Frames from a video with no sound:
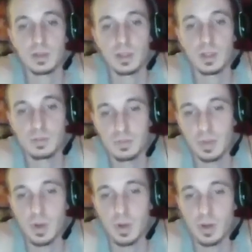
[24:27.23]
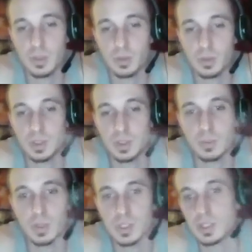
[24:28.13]
You know, your mom told you to
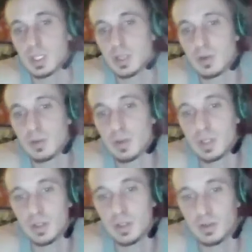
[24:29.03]
brush your teeth for a reason.